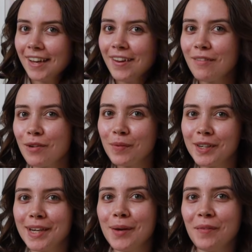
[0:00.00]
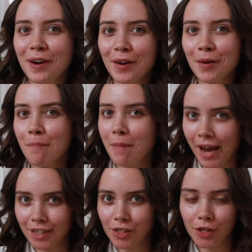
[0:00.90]
Hello everybody, welcome
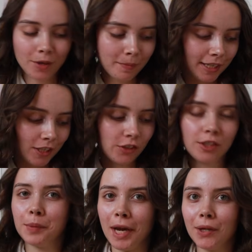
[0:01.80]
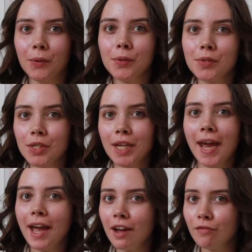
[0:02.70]
back to my YouTube channel.
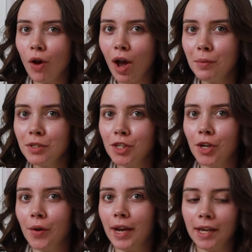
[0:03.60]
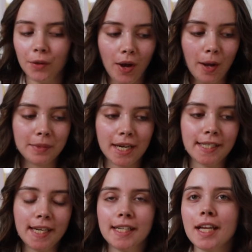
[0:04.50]
Today I thought I would do a little
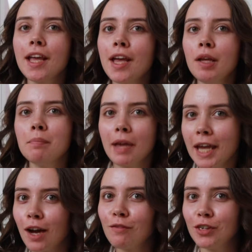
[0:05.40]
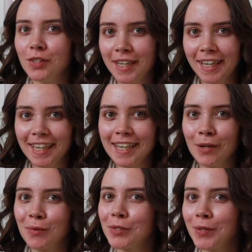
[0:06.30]
updated makeup routine
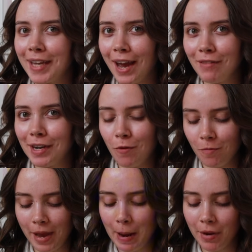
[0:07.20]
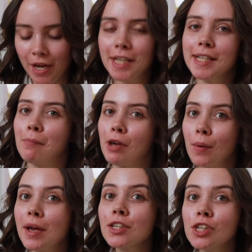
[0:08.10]
and also get ready with me because I'm
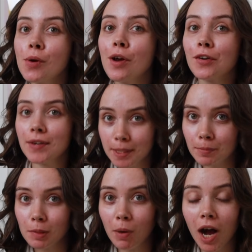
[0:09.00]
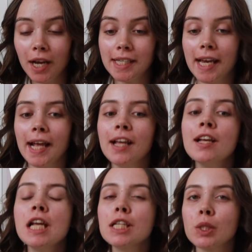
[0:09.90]
going to a Christmas party,
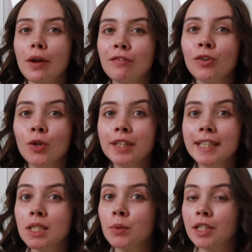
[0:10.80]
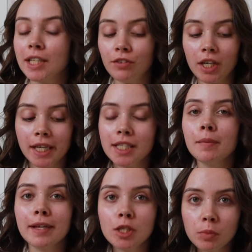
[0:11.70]
so I thought this would give you guys
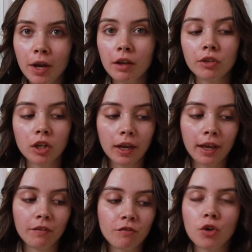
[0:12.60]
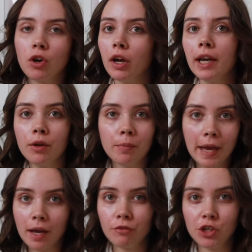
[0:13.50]
some inspo if you're looking for a little
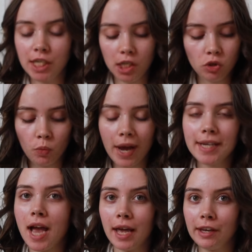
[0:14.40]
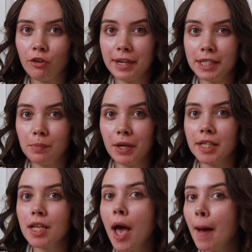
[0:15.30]
makeup routine to wear to any
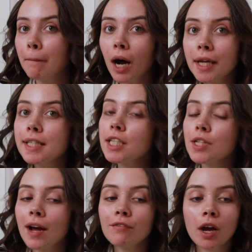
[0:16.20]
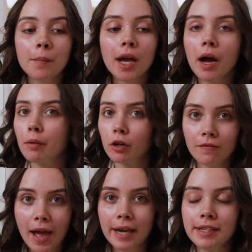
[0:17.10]
Christmas parties you have coming up or
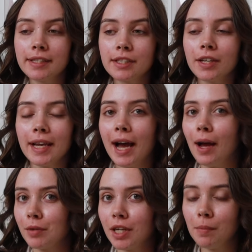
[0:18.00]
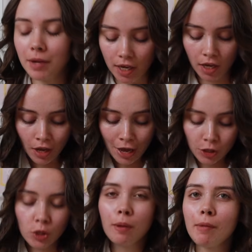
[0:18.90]
events. So yeah, I'm gonna be
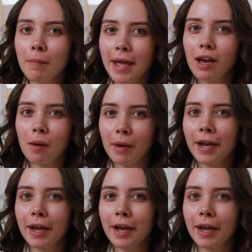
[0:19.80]
doing my makeup.